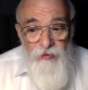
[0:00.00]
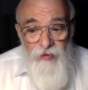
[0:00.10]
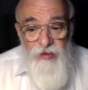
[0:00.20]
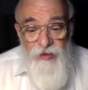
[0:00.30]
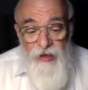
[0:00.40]

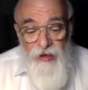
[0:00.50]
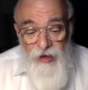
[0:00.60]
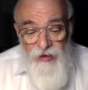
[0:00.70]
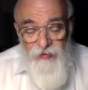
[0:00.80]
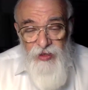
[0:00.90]
Just the
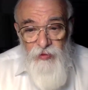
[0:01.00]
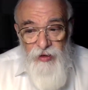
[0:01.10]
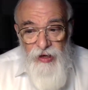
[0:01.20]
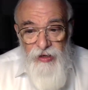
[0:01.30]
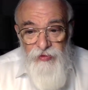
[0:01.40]
Achagav, that's why
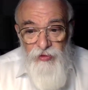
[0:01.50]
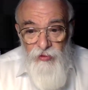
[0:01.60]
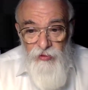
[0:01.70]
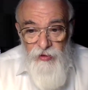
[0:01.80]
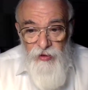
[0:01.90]
Erev
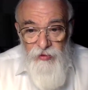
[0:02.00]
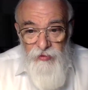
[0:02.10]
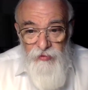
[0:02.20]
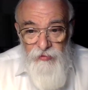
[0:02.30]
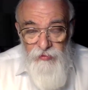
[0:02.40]

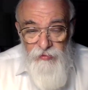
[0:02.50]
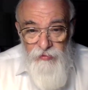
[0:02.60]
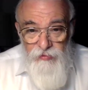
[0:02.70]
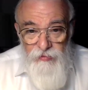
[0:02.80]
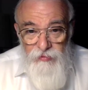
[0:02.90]
Geula,
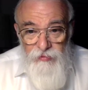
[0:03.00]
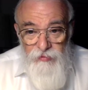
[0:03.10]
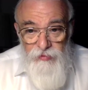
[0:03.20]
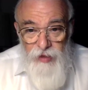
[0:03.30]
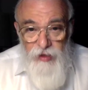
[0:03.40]

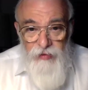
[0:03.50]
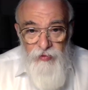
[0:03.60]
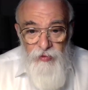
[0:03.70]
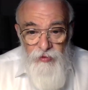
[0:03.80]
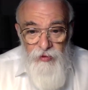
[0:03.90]

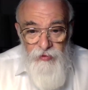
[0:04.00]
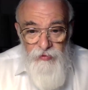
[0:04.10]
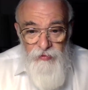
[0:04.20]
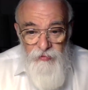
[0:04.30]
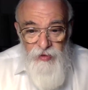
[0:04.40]
Erev Geula,
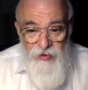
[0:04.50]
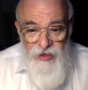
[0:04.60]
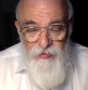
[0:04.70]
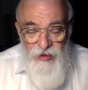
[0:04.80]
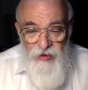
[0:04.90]
where it's
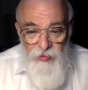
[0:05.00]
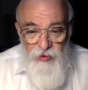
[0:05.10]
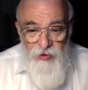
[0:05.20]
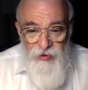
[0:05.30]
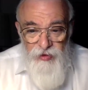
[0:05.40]
going to be the
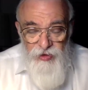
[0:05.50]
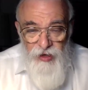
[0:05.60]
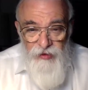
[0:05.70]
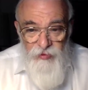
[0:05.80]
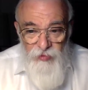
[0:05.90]
birth and the
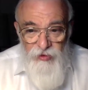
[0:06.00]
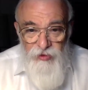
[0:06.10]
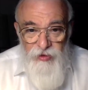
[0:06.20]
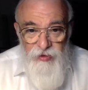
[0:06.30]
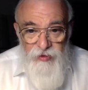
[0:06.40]
child
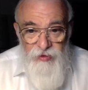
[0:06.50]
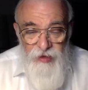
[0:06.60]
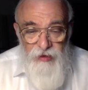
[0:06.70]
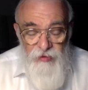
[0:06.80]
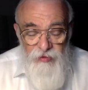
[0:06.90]
emerges and
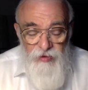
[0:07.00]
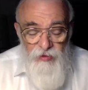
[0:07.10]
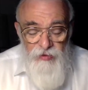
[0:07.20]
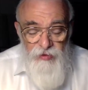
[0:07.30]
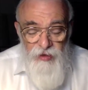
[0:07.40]
Seichel and
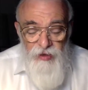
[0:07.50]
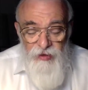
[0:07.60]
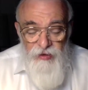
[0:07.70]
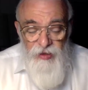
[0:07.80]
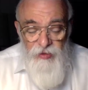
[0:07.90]
so on.
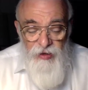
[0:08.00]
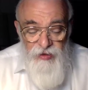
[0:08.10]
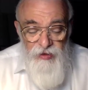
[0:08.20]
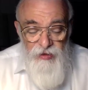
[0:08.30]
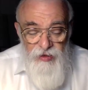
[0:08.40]
That's why
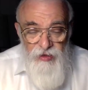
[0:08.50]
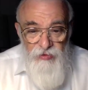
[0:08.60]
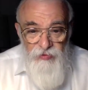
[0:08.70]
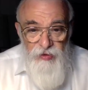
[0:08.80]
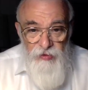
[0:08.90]
Chassidus is
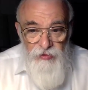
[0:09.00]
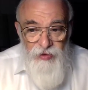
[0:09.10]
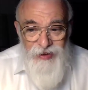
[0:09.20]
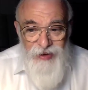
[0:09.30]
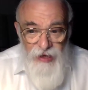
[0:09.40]
revealed
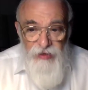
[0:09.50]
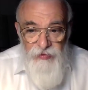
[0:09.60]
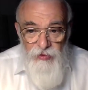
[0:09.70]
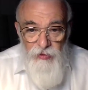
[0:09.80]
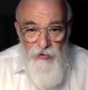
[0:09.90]
already
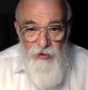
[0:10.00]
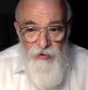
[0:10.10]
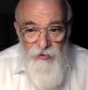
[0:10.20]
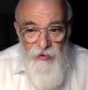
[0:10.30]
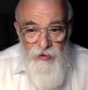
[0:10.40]
Erev
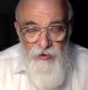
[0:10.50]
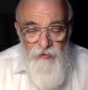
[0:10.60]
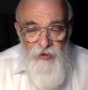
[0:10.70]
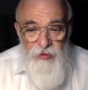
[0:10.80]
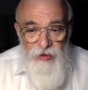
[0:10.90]
Geula
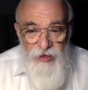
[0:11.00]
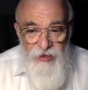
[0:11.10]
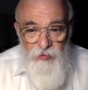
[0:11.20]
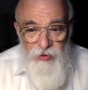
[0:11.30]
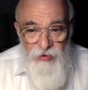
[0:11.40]
which
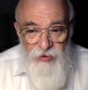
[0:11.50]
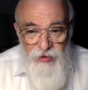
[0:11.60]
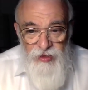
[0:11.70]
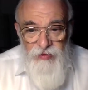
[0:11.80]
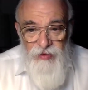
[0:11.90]
begins the
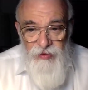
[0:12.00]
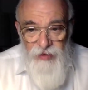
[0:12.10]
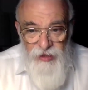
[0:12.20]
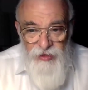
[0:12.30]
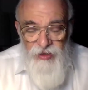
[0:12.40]
process of
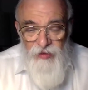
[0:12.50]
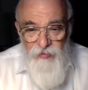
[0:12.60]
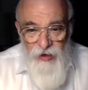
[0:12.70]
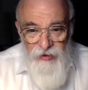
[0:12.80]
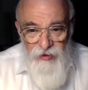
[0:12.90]
engaging the
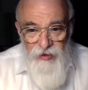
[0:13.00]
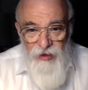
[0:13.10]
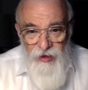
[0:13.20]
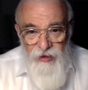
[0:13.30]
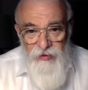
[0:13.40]
mind and
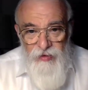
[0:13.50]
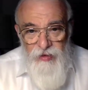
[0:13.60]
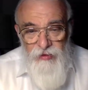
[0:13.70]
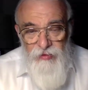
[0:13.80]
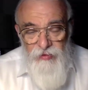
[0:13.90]
the heart,
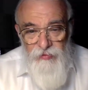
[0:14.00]
etc.